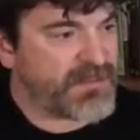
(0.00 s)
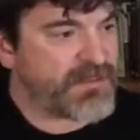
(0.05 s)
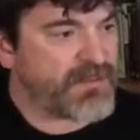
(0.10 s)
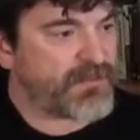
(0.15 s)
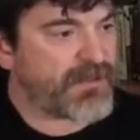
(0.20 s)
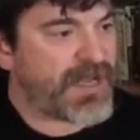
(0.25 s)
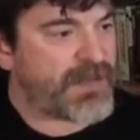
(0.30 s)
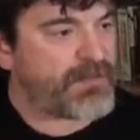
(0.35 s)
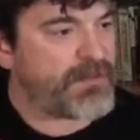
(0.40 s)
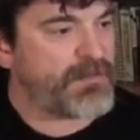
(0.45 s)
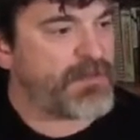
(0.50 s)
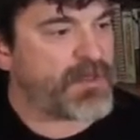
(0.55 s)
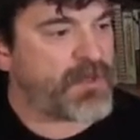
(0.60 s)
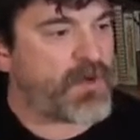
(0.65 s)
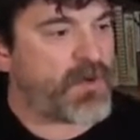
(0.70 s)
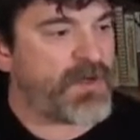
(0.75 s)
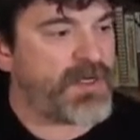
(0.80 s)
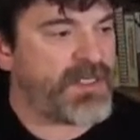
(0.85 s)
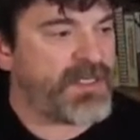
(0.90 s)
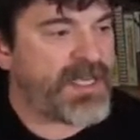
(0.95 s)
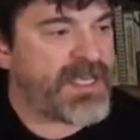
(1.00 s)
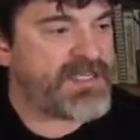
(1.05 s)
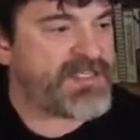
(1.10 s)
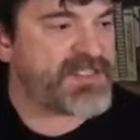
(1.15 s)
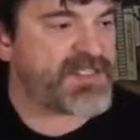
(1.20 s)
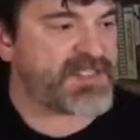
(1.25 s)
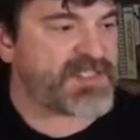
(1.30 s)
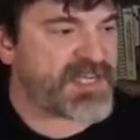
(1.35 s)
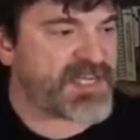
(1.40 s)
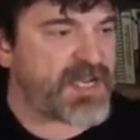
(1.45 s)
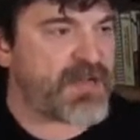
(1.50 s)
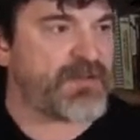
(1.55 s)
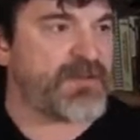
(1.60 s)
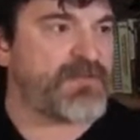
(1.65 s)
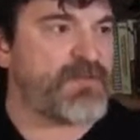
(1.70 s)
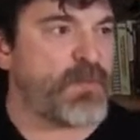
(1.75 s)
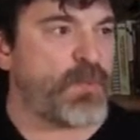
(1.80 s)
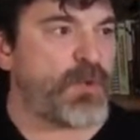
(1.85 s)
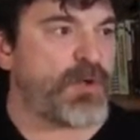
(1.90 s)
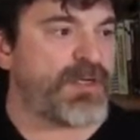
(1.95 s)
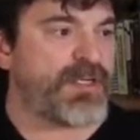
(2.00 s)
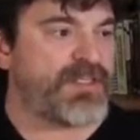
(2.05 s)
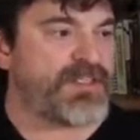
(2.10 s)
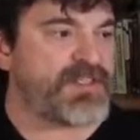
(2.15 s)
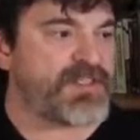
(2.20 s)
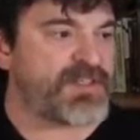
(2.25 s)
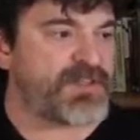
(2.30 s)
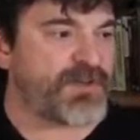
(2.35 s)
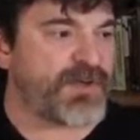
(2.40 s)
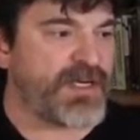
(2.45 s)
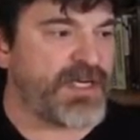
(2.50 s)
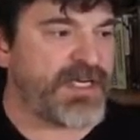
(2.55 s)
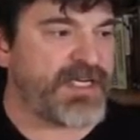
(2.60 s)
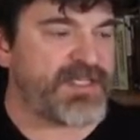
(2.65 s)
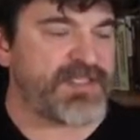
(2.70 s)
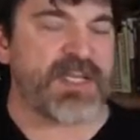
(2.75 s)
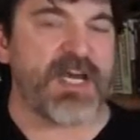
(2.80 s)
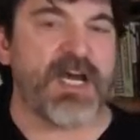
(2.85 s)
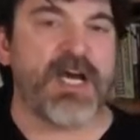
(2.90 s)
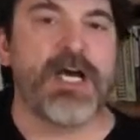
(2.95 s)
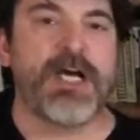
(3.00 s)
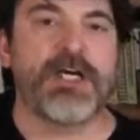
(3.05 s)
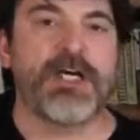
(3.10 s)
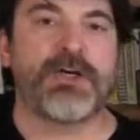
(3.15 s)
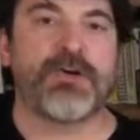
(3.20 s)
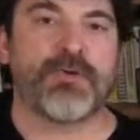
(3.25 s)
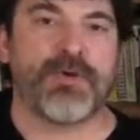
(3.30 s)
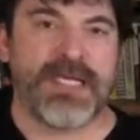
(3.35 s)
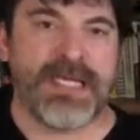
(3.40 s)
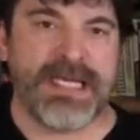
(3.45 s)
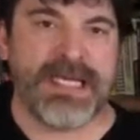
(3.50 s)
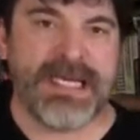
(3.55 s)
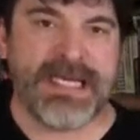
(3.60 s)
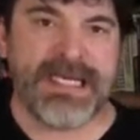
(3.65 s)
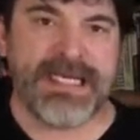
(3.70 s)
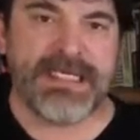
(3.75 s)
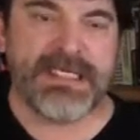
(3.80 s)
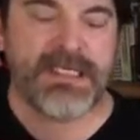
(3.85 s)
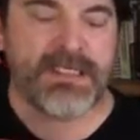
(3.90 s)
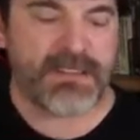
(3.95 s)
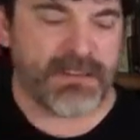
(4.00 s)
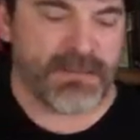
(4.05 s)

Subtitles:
Robert McCoy likes the sound of worn-in strings. Agreed.